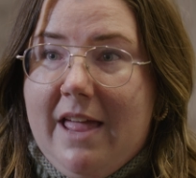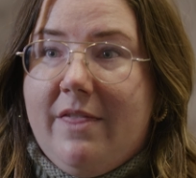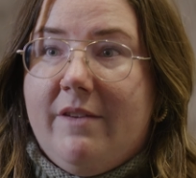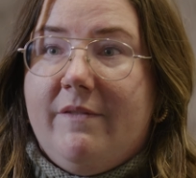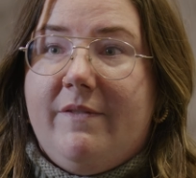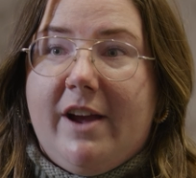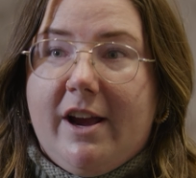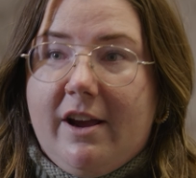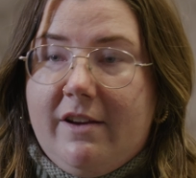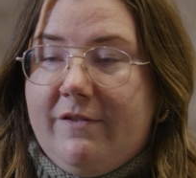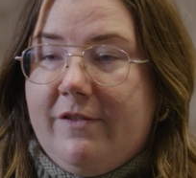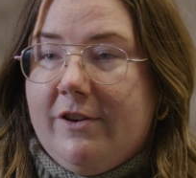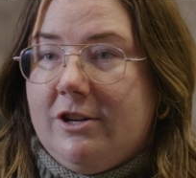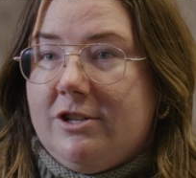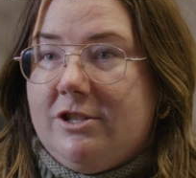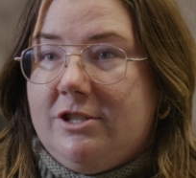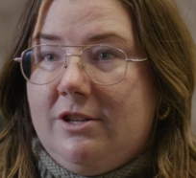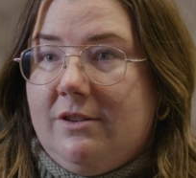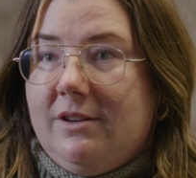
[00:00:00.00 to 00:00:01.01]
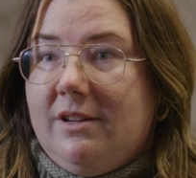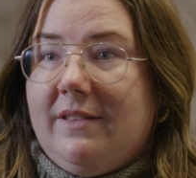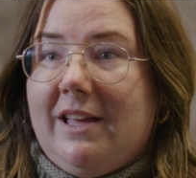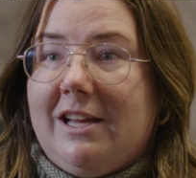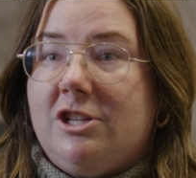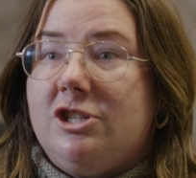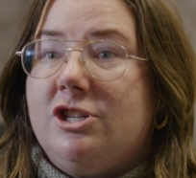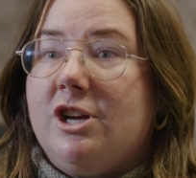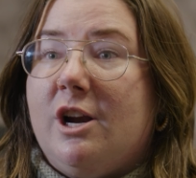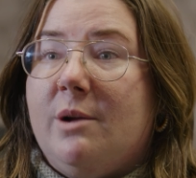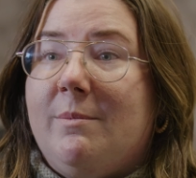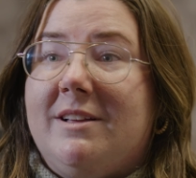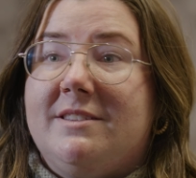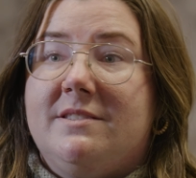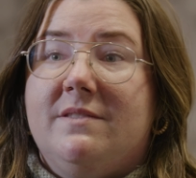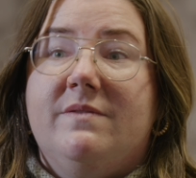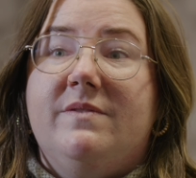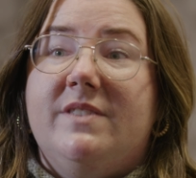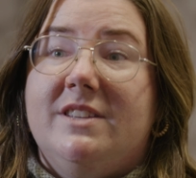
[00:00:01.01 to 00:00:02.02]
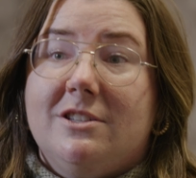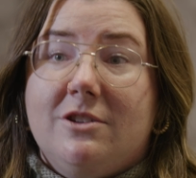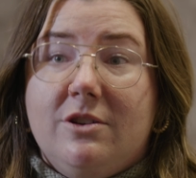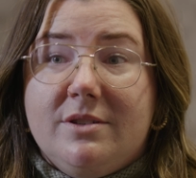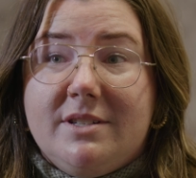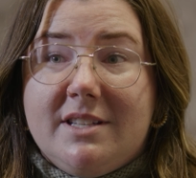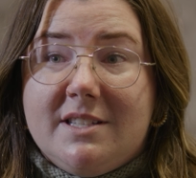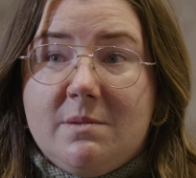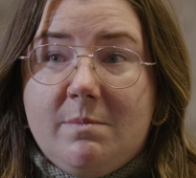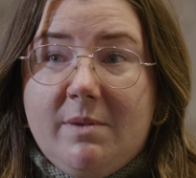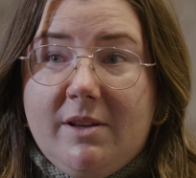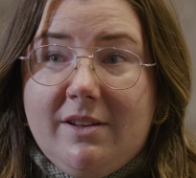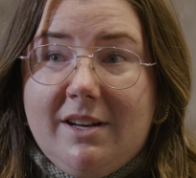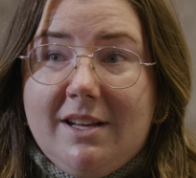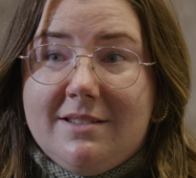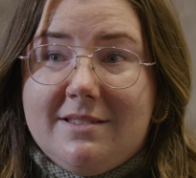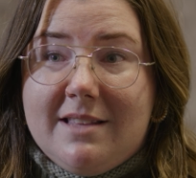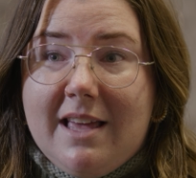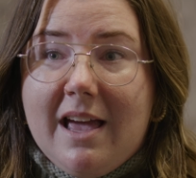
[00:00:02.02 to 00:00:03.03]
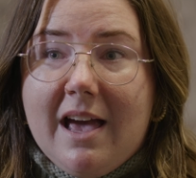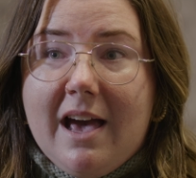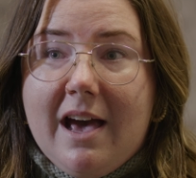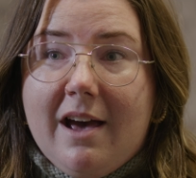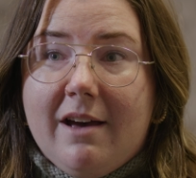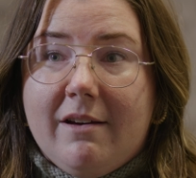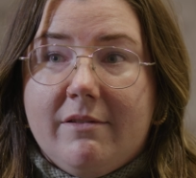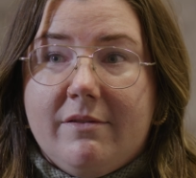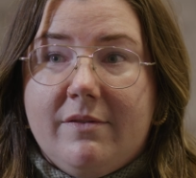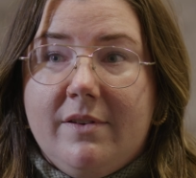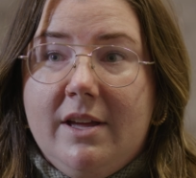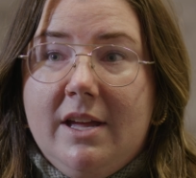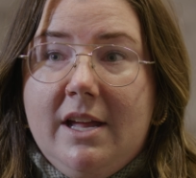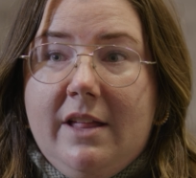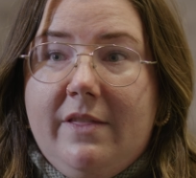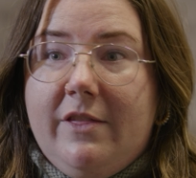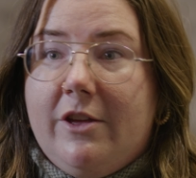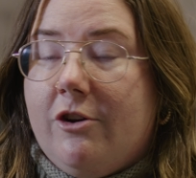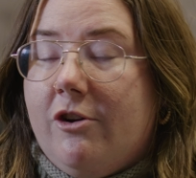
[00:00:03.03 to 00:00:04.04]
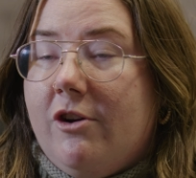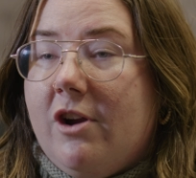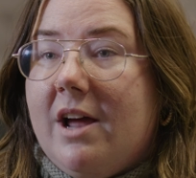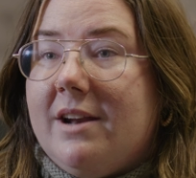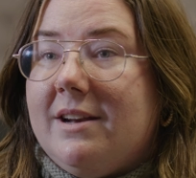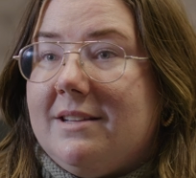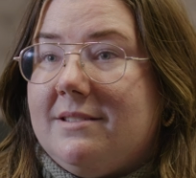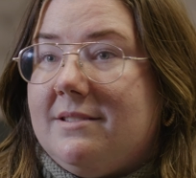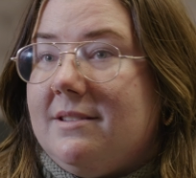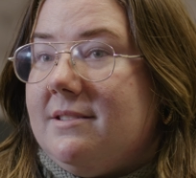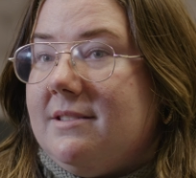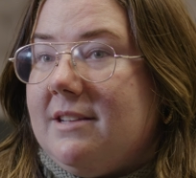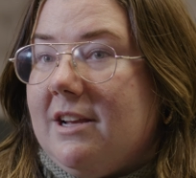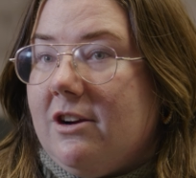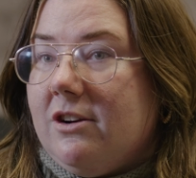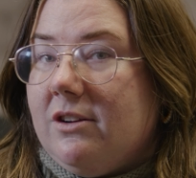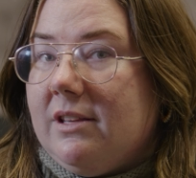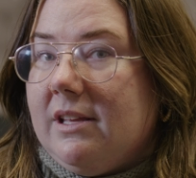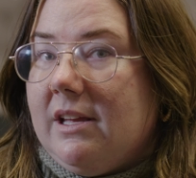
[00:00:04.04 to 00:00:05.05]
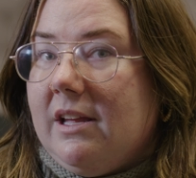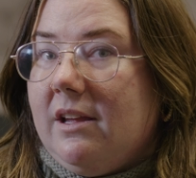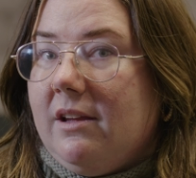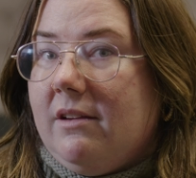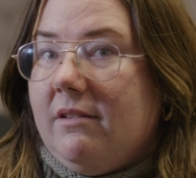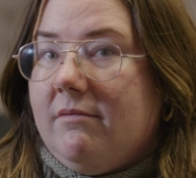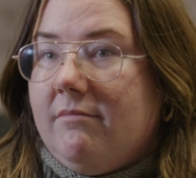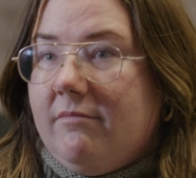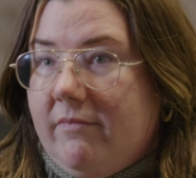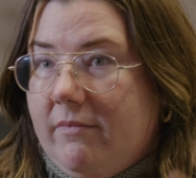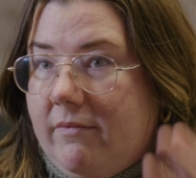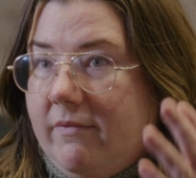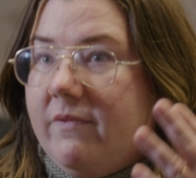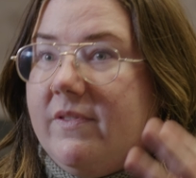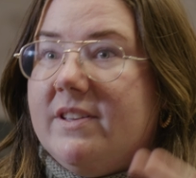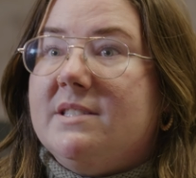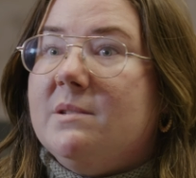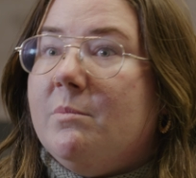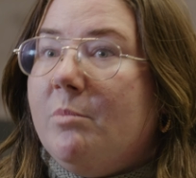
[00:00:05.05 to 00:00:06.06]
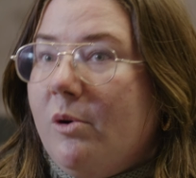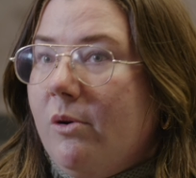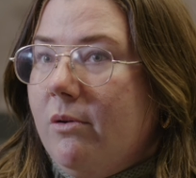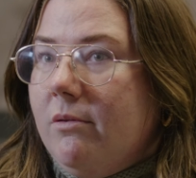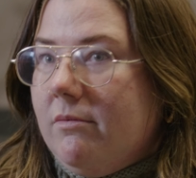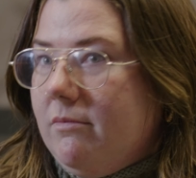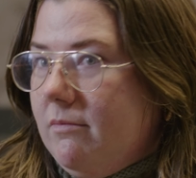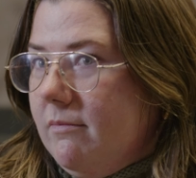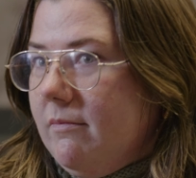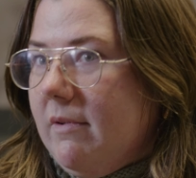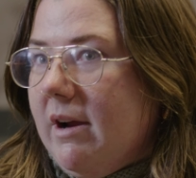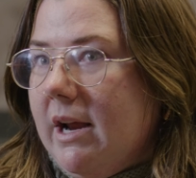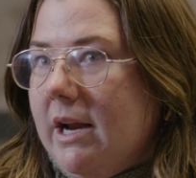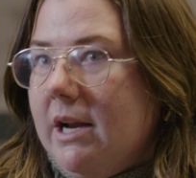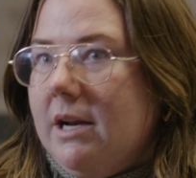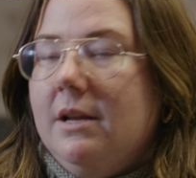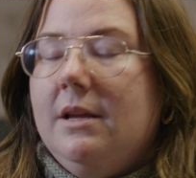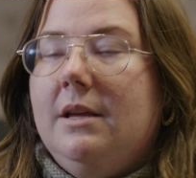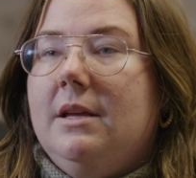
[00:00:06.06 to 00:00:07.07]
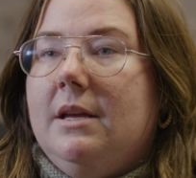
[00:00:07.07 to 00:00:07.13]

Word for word: And the very first student like shared about some physical disabilities they have that are not necessarily visible, mm, right?